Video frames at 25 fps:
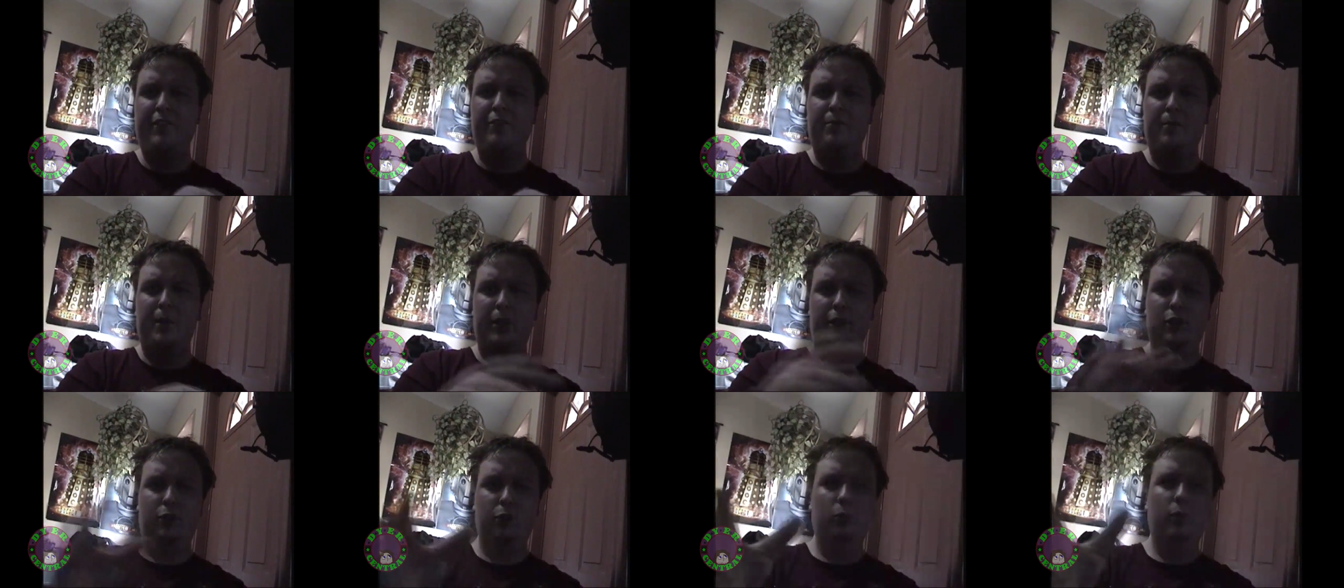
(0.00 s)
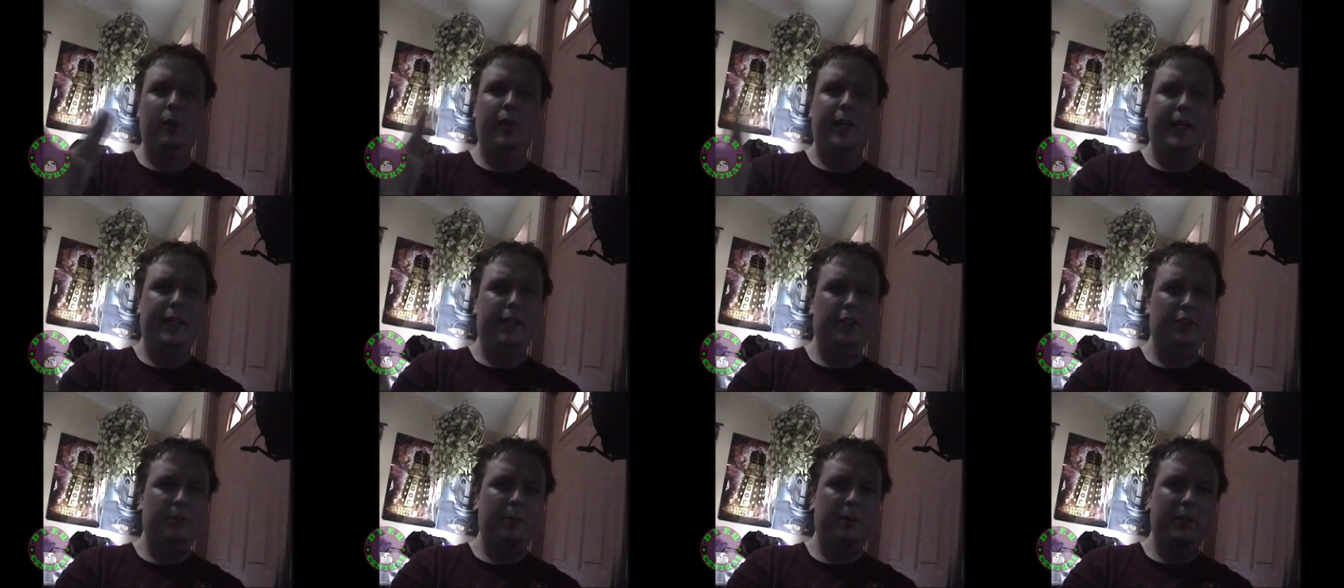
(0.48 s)
have much
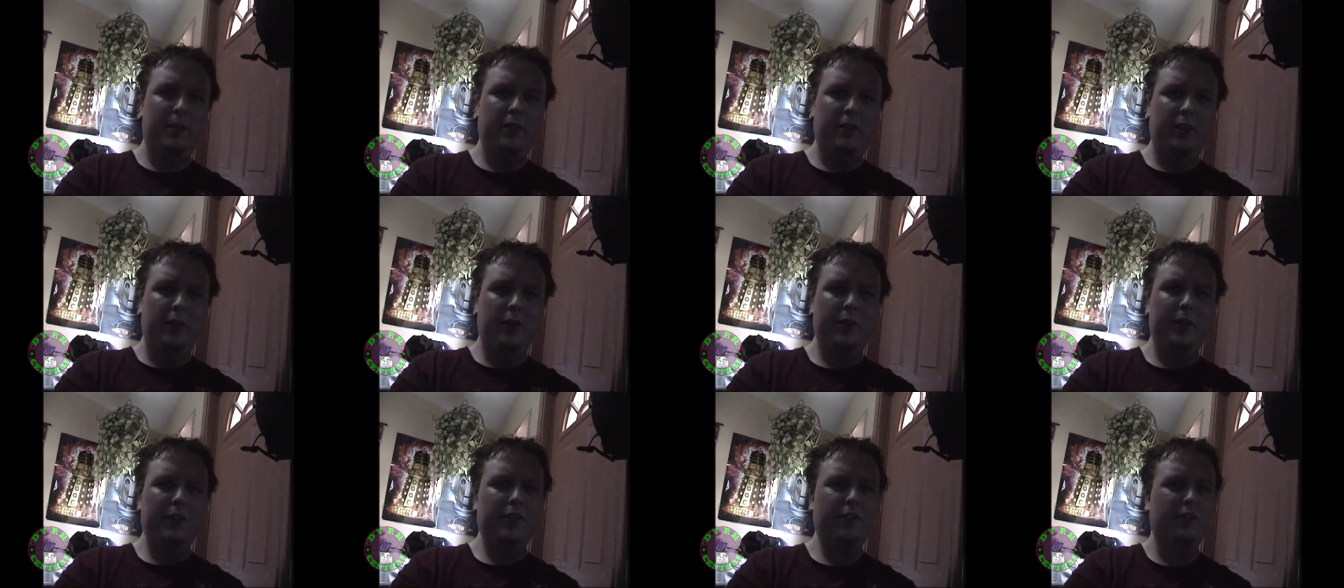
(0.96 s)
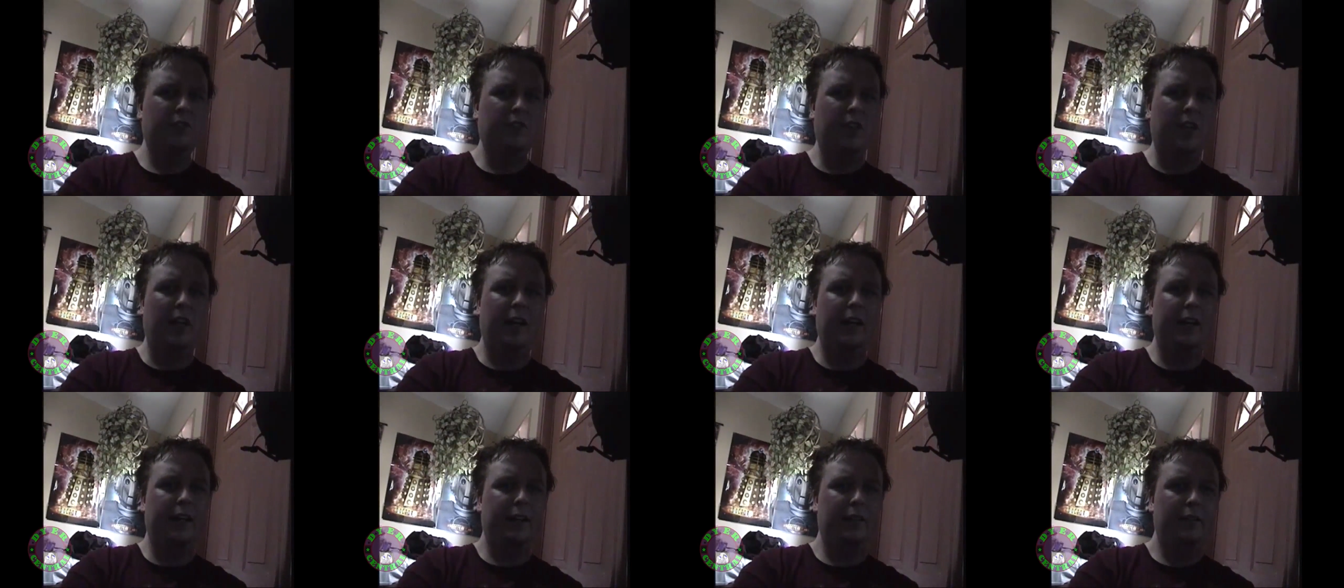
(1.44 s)
range, but, you know, he's
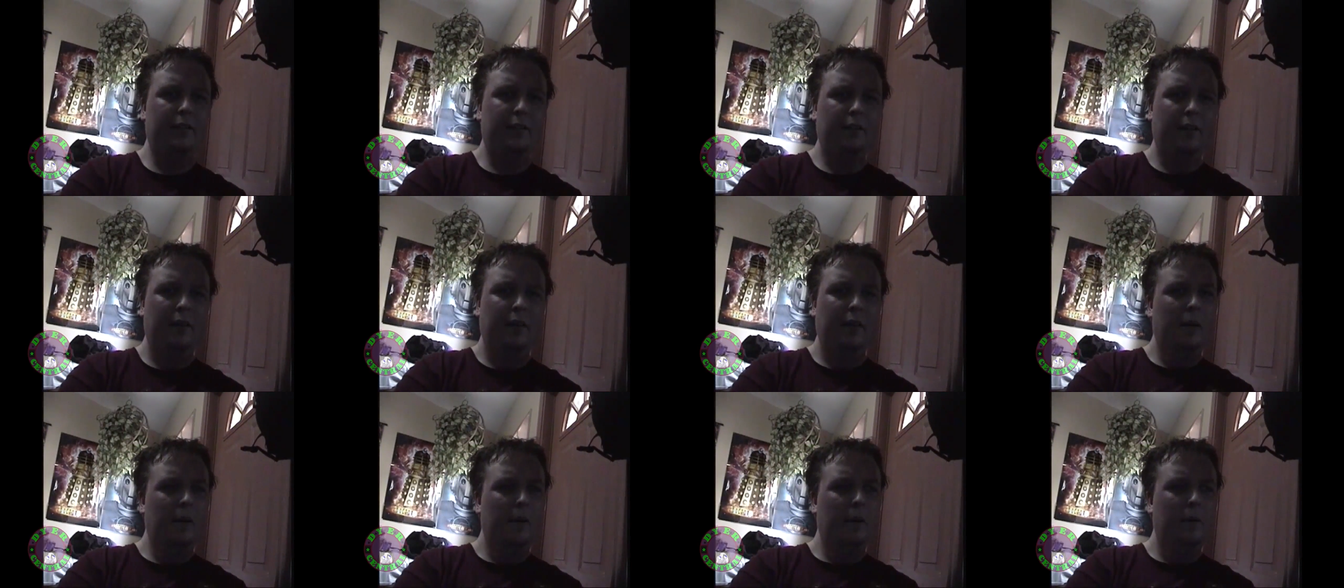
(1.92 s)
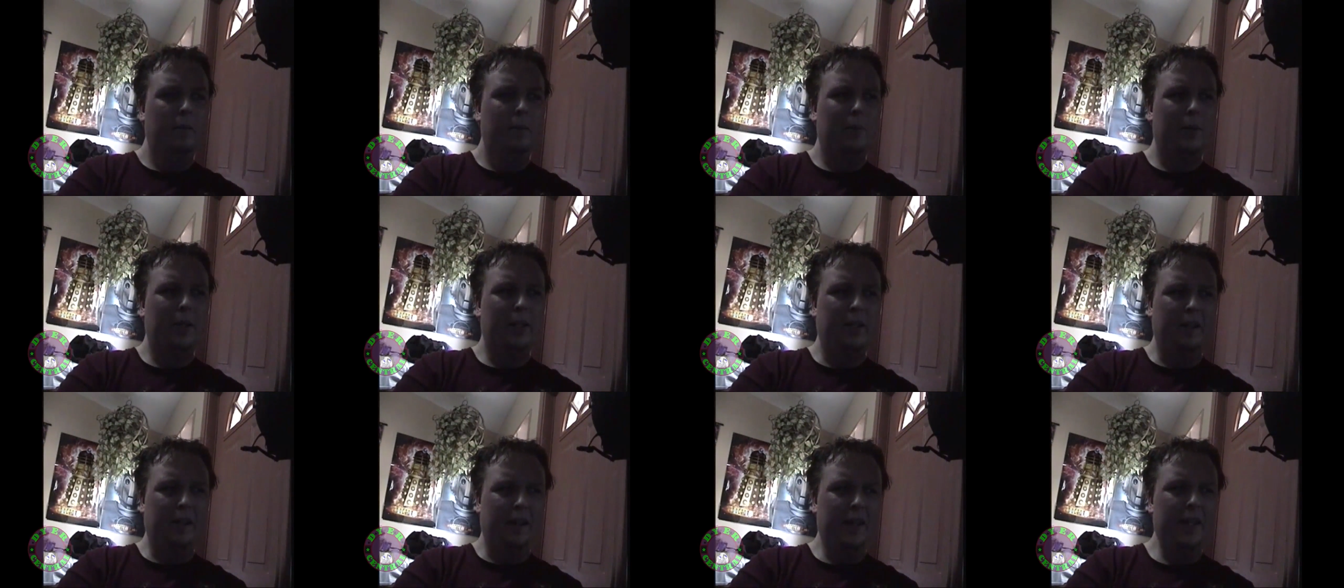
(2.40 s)
fine.
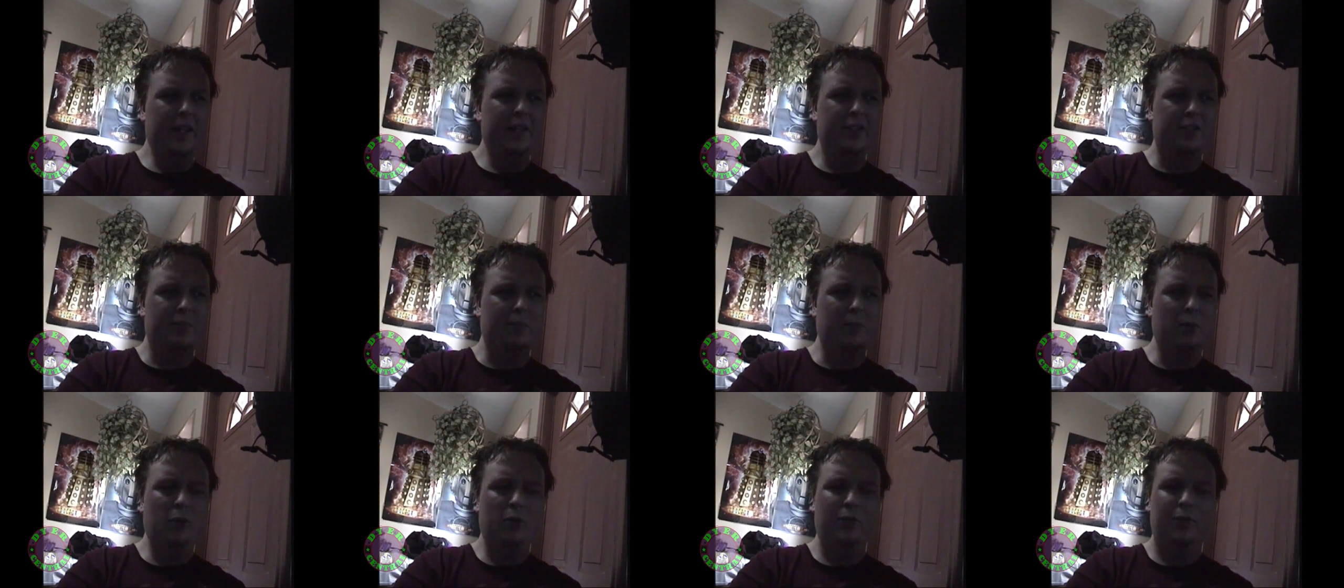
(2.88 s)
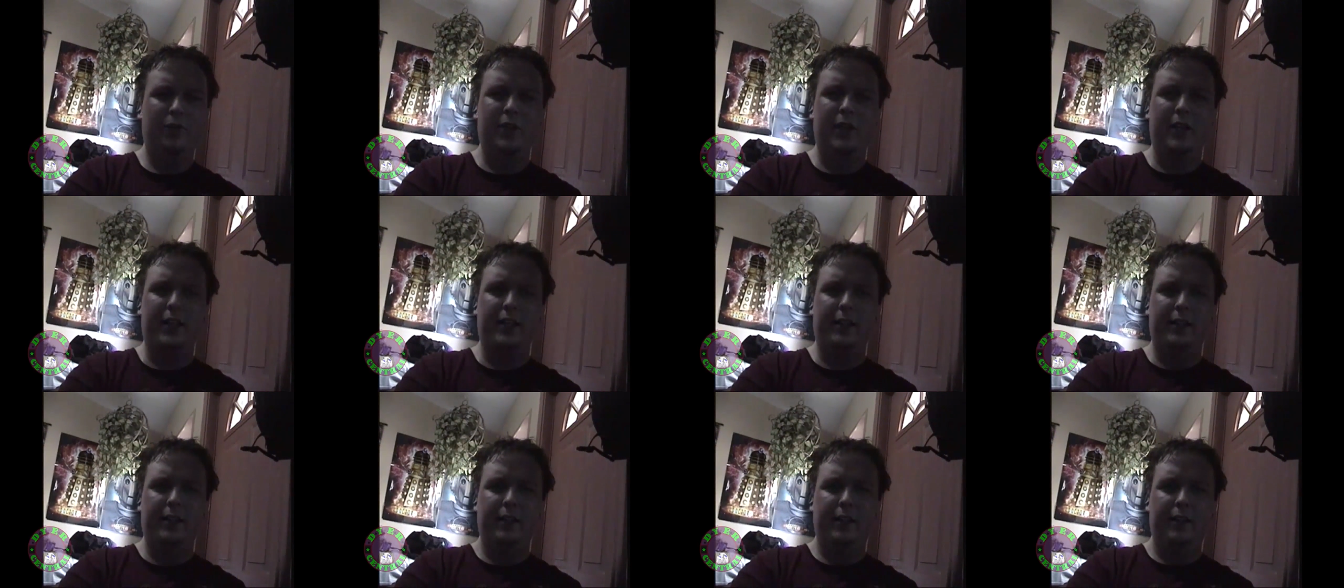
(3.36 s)
But in this
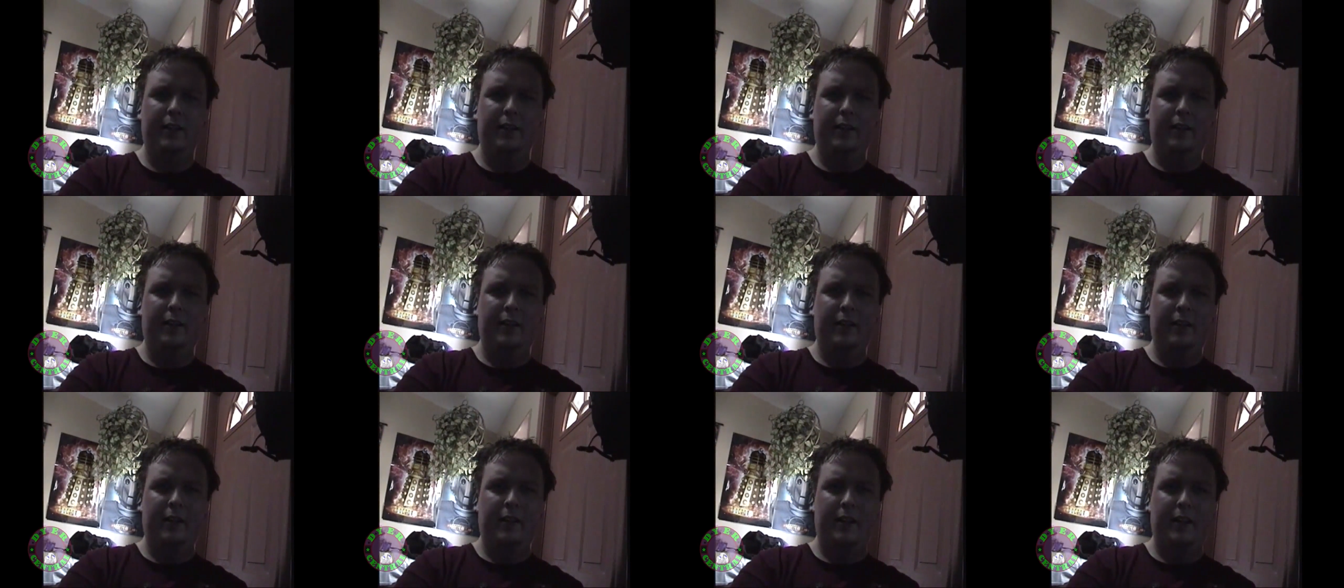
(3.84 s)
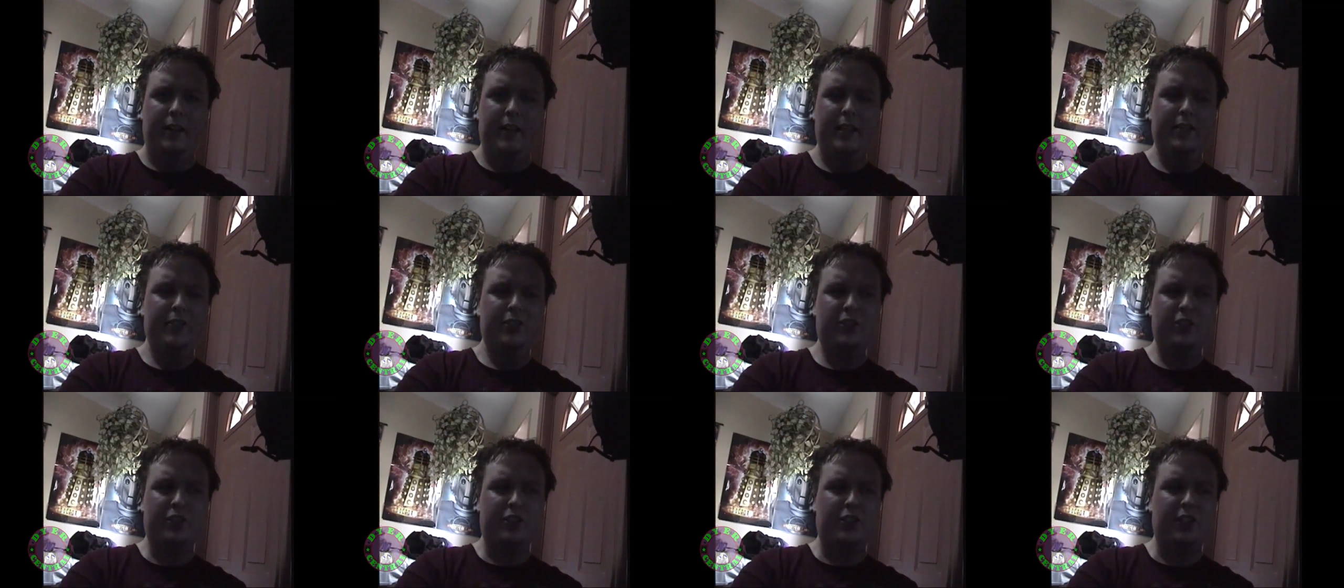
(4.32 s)
movie...
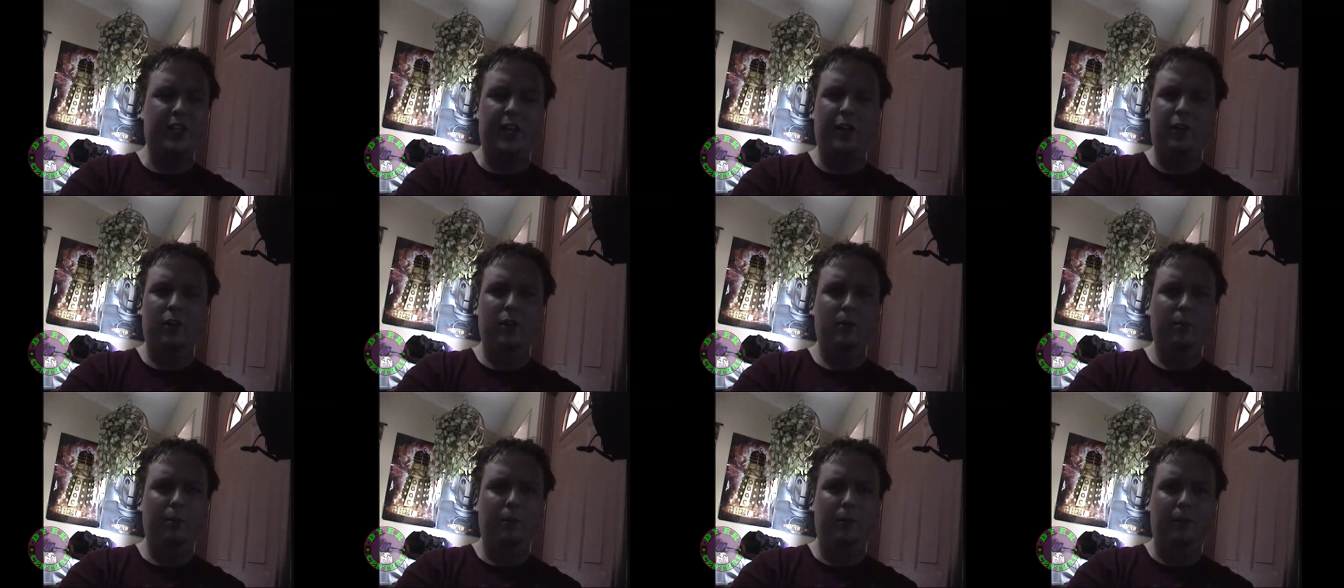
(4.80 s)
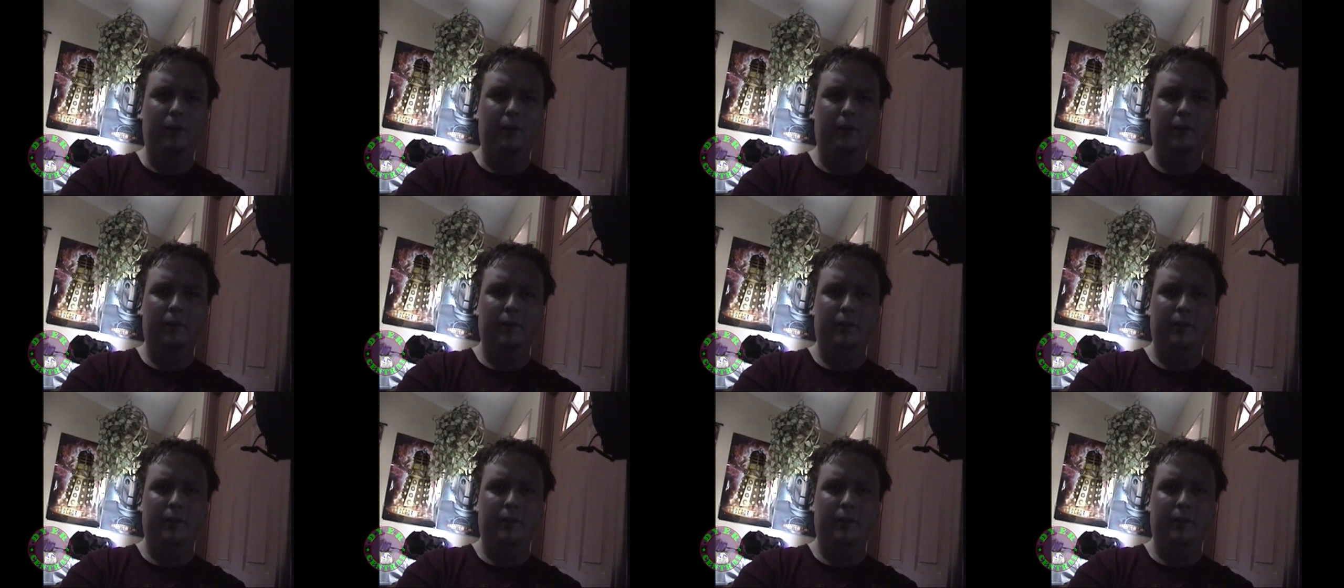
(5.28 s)
He's just terrible.